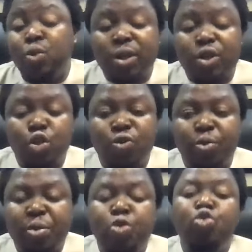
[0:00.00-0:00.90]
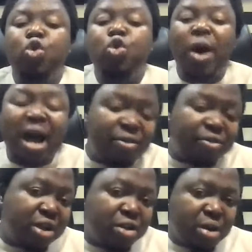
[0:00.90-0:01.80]
the way to do it for people who don't have
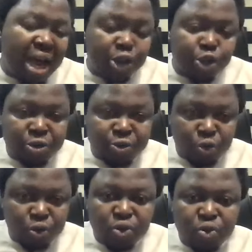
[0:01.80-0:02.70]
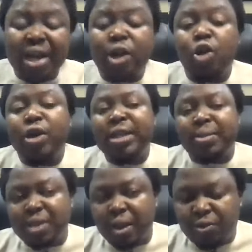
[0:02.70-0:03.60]
Android phones, who can't log in
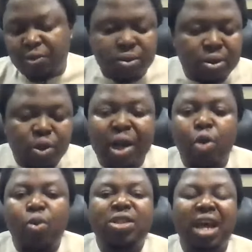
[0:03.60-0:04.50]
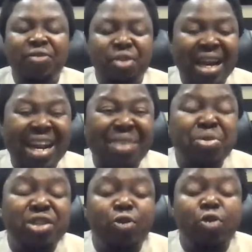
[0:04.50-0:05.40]
themselves. You can always have an
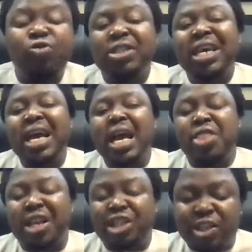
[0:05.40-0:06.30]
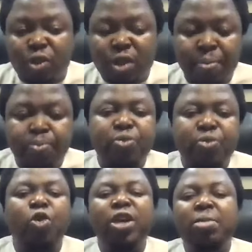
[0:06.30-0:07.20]
administrative office that checks for them.
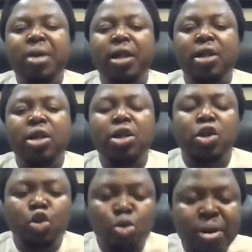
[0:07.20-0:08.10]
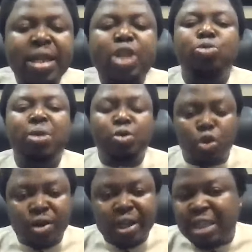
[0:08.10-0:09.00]
For email, you may need to be able to
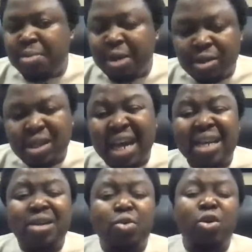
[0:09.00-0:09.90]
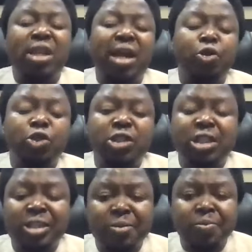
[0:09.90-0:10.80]
create emails. And one thing I noticed
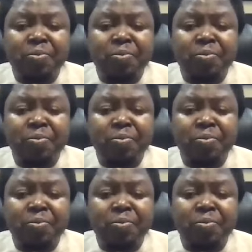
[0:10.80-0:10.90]
is